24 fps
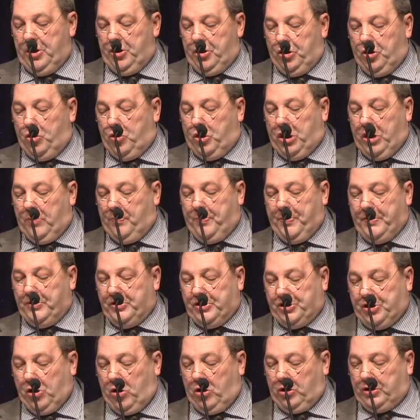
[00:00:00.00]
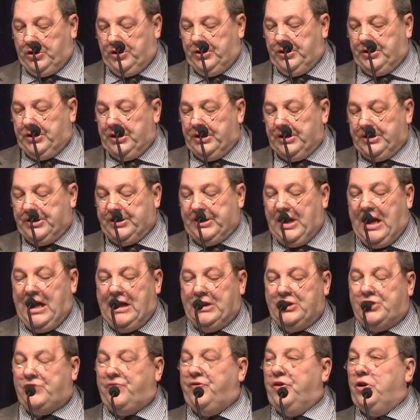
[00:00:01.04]
UKIP in Scotland
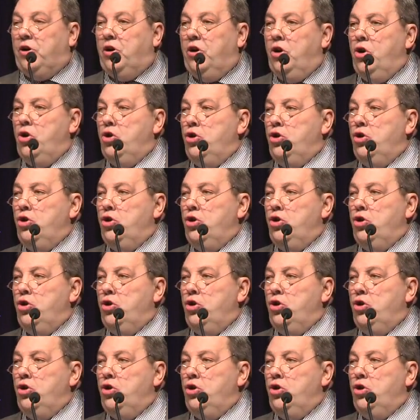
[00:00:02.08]
stands for